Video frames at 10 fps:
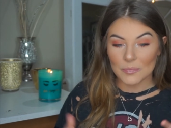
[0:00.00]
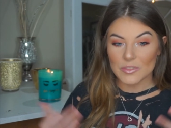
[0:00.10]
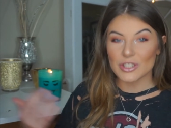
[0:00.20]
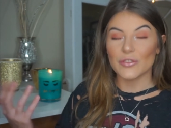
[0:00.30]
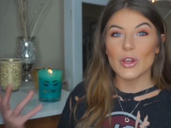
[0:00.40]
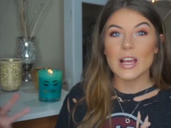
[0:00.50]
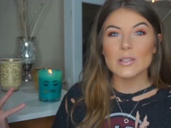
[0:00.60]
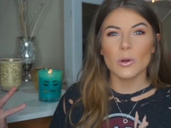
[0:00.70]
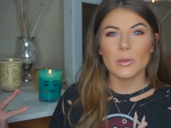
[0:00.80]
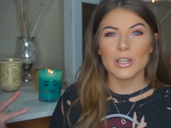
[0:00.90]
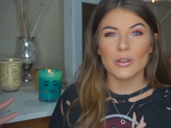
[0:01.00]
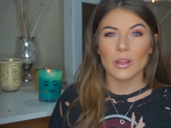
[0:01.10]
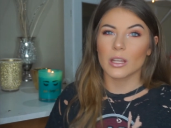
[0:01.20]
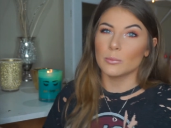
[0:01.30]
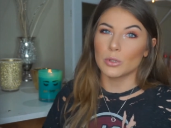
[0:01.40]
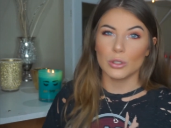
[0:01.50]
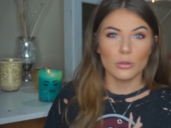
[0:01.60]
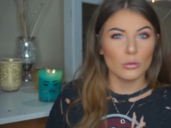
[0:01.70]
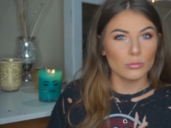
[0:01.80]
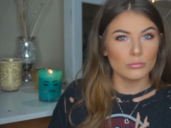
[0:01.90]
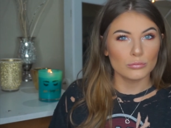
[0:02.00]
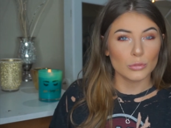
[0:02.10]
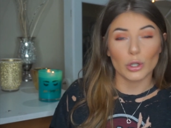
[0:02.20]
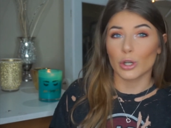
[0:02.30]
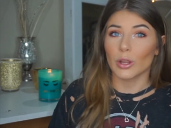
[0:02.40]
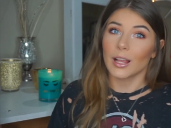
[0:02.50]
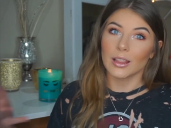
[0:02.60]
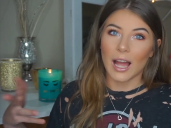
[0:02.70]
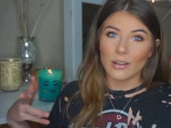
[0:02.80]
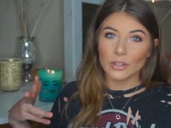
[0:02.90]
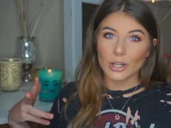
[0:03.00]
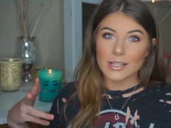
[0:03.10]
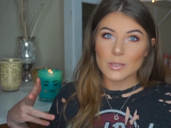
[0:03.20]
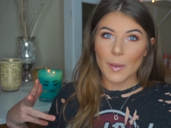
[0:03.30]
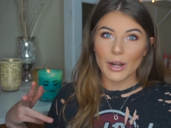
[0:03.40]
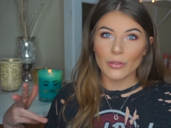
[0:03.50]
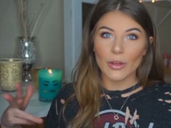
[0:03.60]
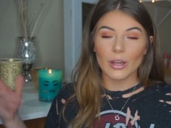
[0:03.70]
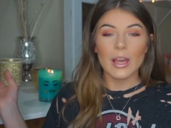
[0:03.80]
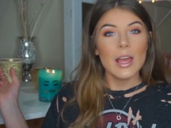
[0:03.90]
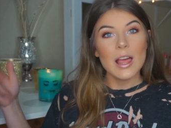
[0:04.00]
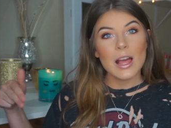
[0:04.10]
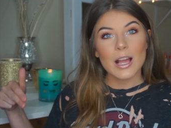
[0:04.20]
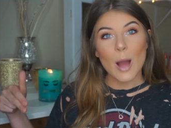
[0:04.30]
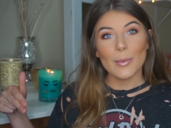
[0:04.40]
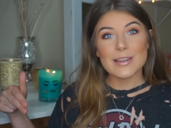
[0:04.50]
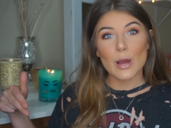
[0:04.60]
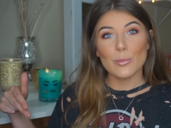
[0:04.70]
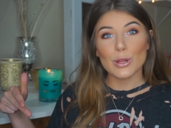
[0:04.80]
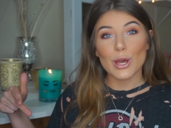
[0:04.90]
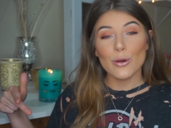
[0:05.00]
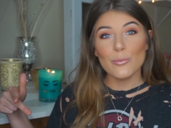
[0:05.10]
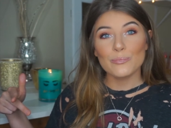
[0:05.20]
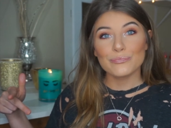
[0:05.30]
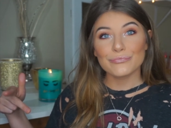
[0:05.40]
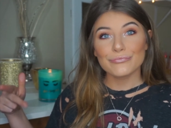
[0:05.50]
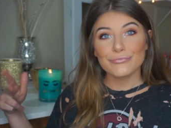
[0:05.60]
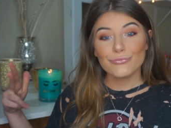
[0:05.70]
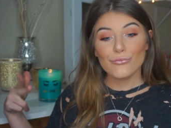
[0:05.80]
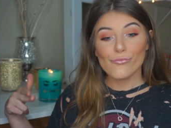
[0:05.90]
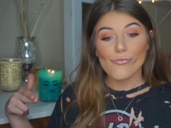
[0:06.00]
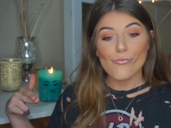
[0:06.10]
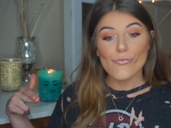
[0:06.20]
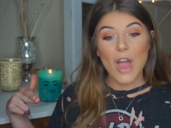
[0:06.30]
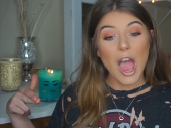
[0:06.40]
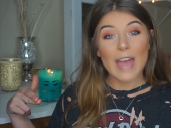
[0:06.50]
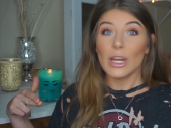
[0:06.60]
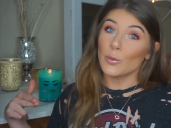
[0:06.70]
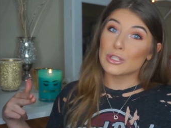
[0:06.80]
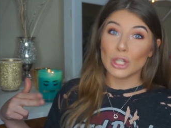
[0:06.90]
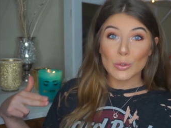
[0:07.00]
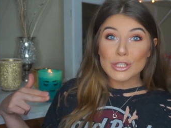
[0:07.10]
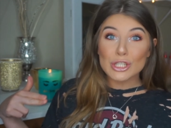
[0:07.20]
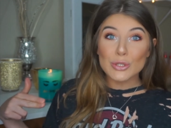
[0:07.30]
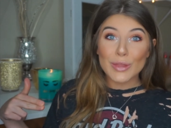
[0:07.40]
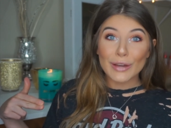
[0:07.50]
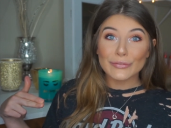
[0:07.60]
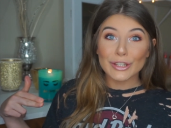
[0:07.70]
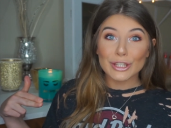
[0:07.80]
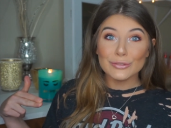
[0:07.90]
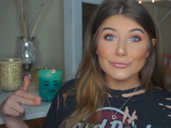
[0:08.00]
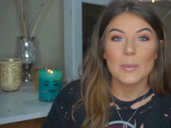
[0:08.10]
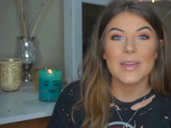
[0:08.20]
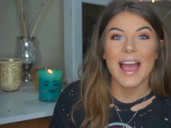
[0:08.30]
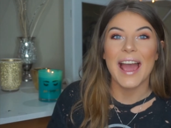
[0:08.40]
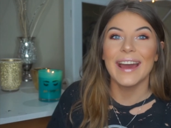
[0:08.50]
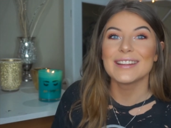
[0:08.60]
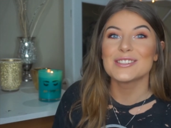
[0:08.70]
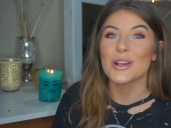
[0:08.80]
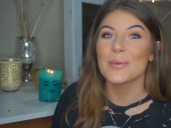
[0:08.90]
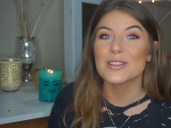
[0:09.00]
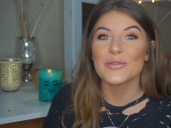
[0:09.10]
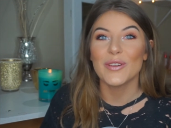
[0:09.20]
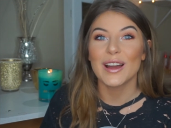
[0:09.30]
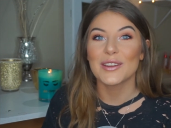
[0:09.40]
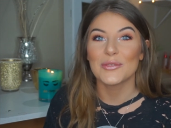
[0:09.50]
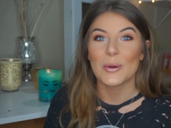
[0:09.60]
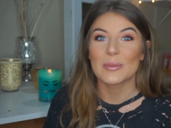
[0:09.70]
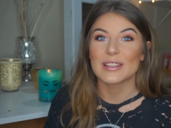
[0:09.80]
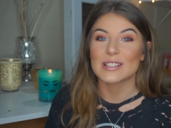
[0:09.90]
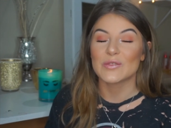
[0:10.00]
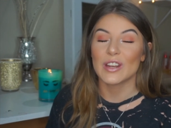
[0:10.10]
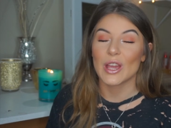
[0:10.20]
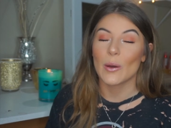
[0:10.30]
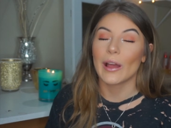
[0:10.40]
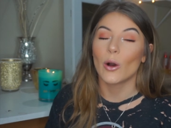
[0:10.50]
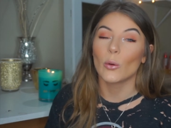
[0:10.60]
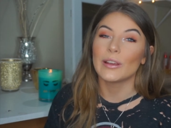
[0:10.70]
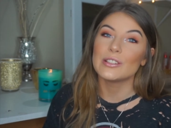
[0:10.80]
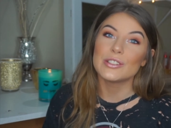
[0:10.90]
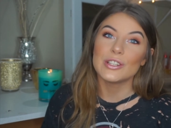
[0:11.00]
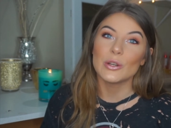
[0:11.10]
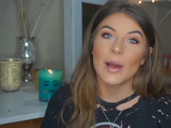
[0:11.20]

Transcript: So if you guys want me to do like a blue or like a lavender inspired look, comment down below and I will totally do that for you. But yeah, I had so much fun filming this video. I always do.